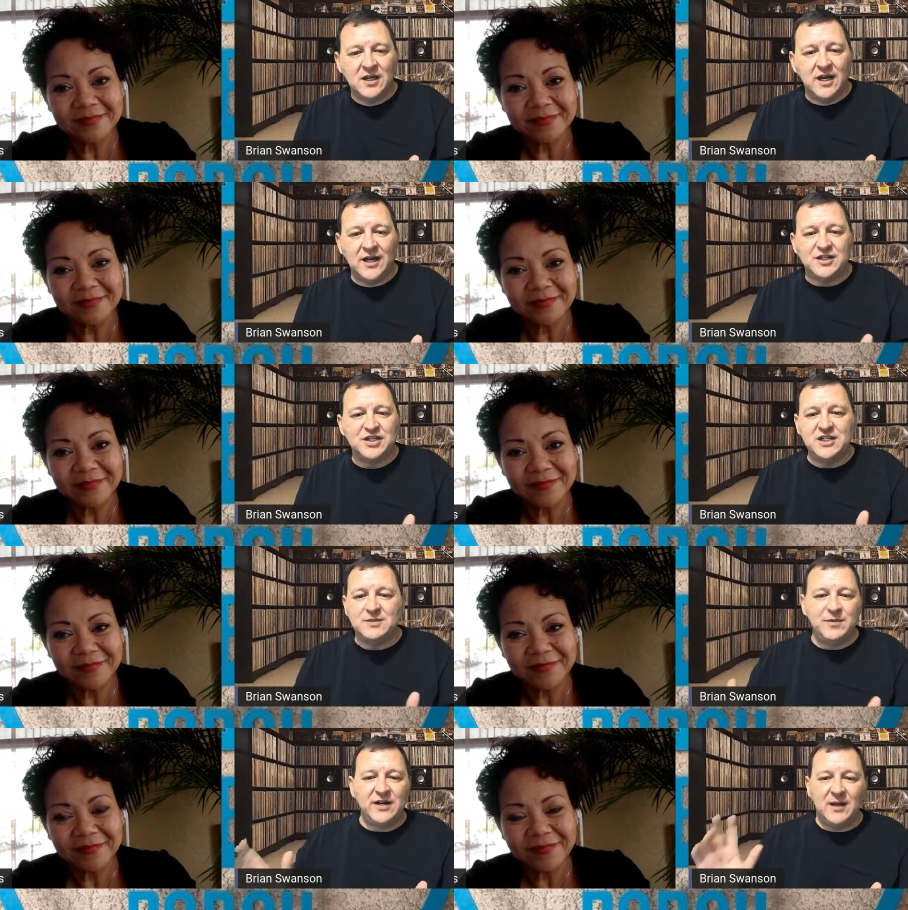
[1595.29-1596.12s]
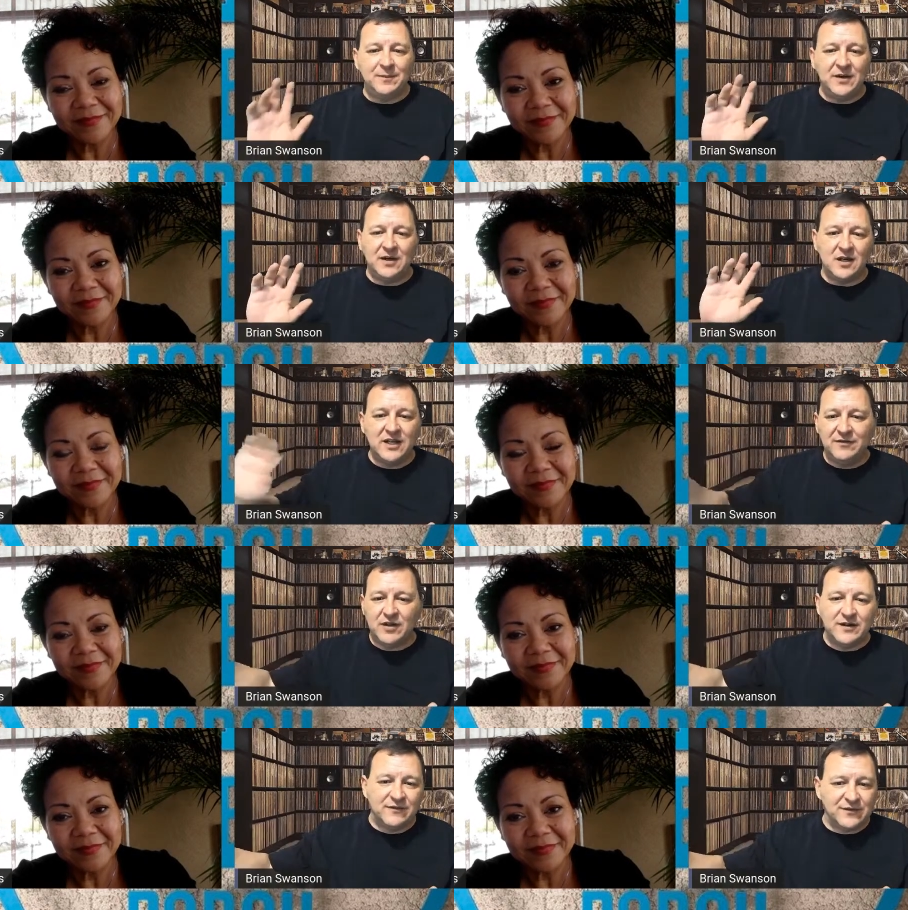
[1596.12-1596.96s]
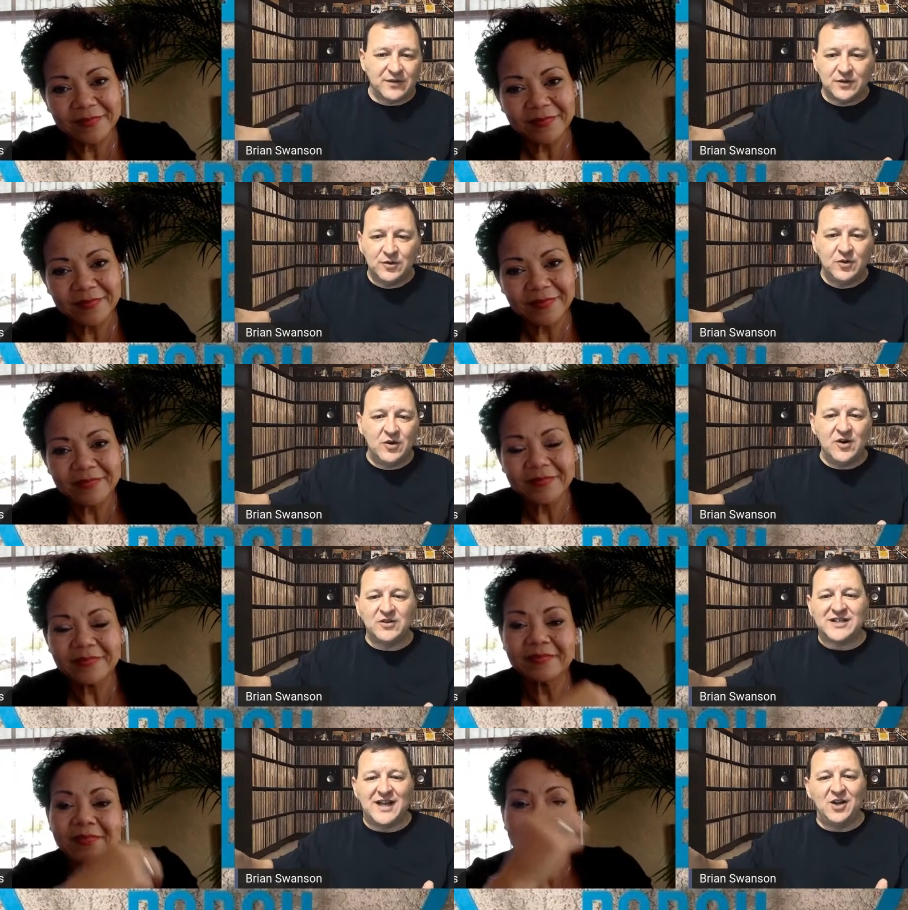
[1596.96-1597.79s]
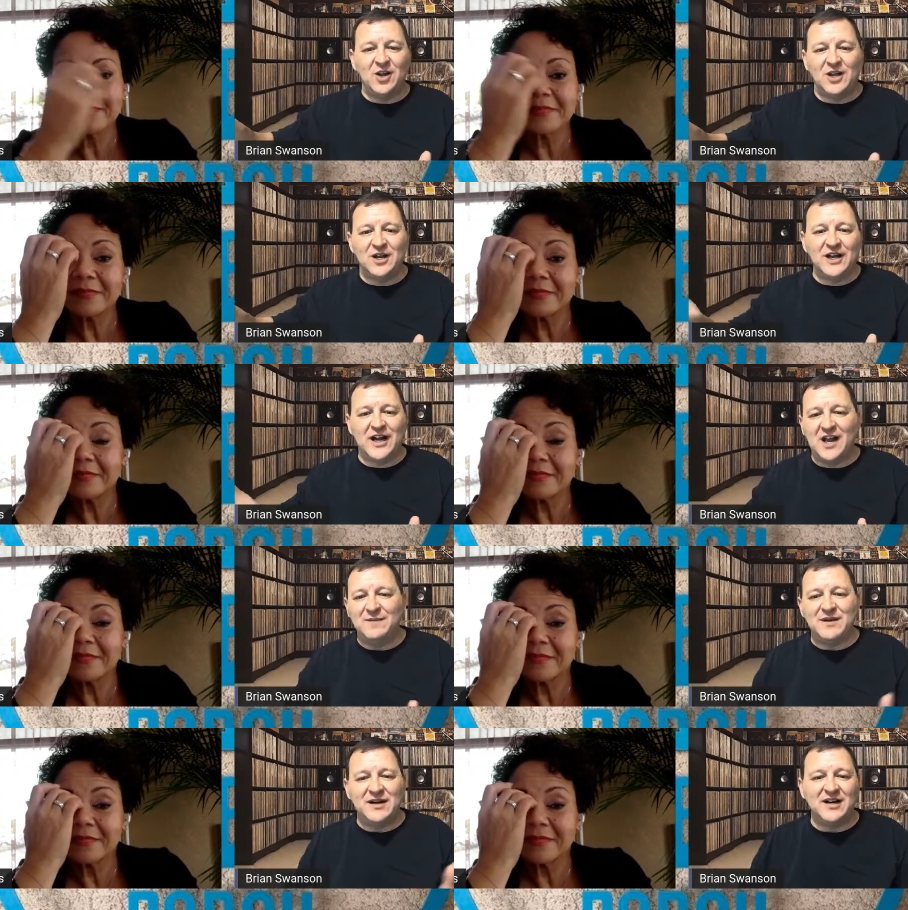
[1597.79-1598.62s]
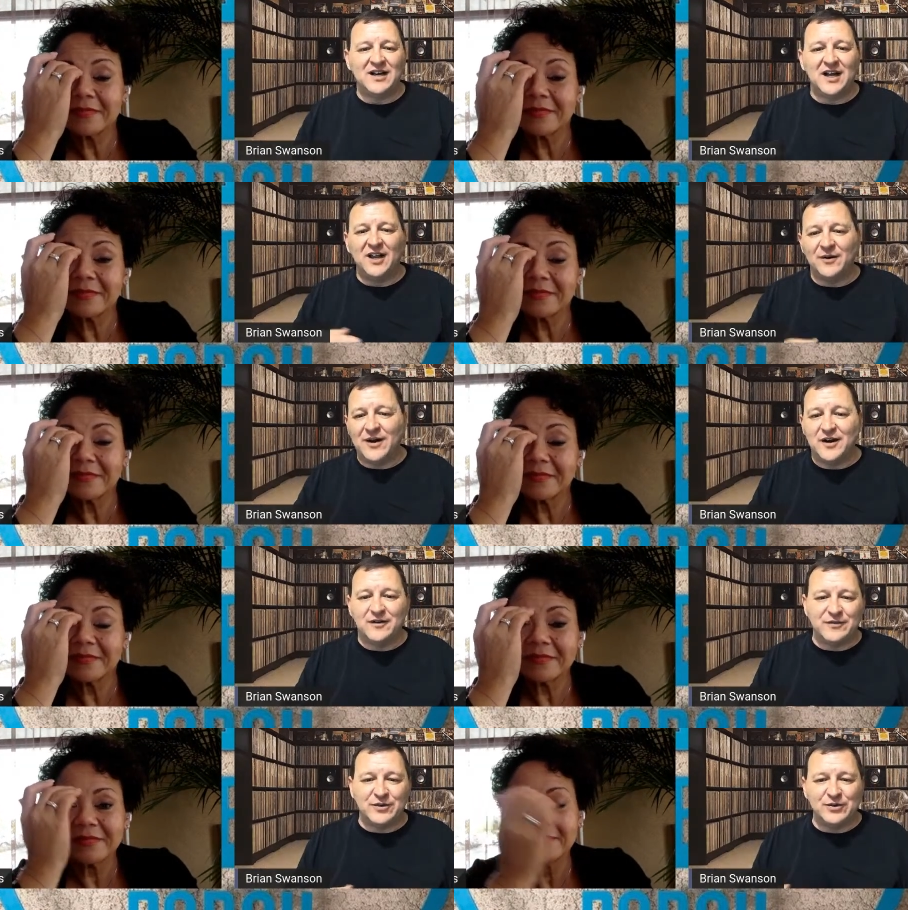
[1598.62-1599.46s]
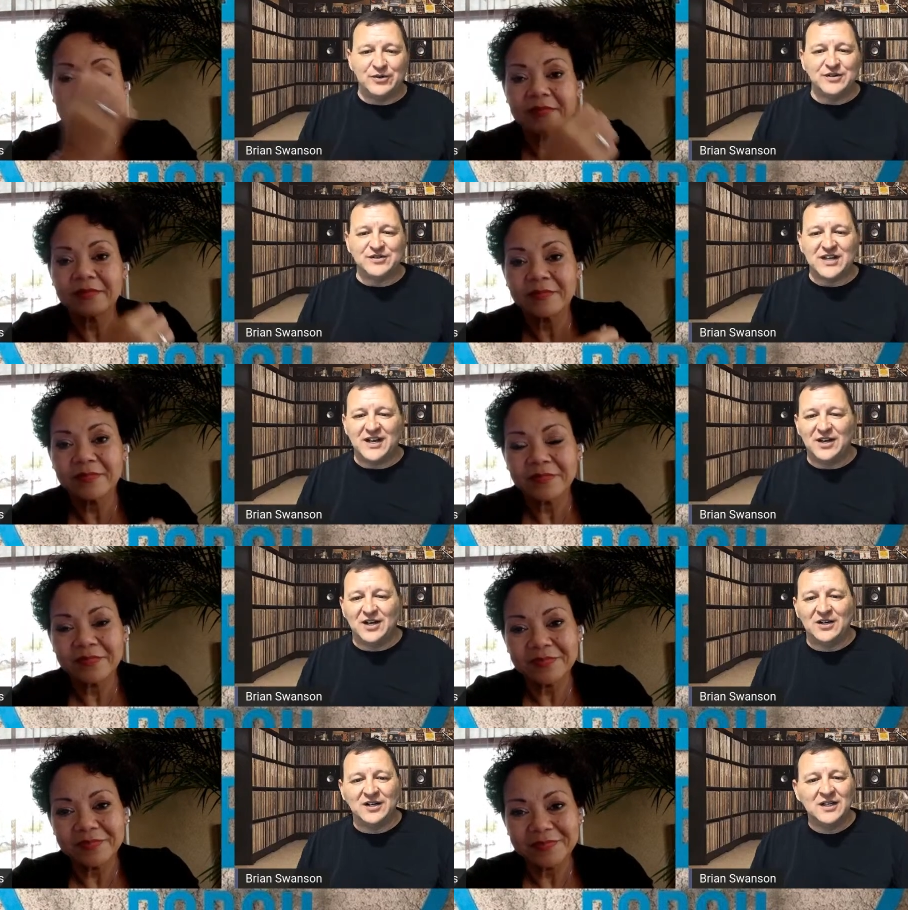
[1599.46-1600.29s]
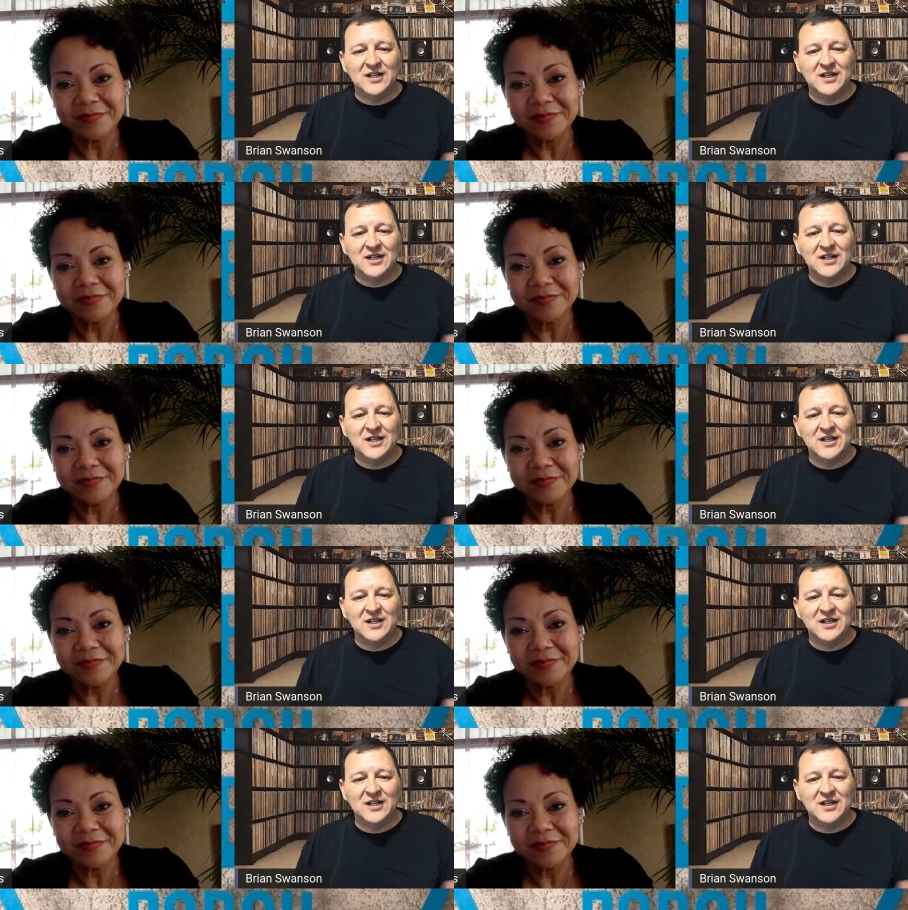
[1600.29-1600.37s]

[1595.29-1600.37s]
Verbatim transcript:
Speaker 1: And she's been up in Cleveland for who knows how long, and I've been in Colorado for who knows how long.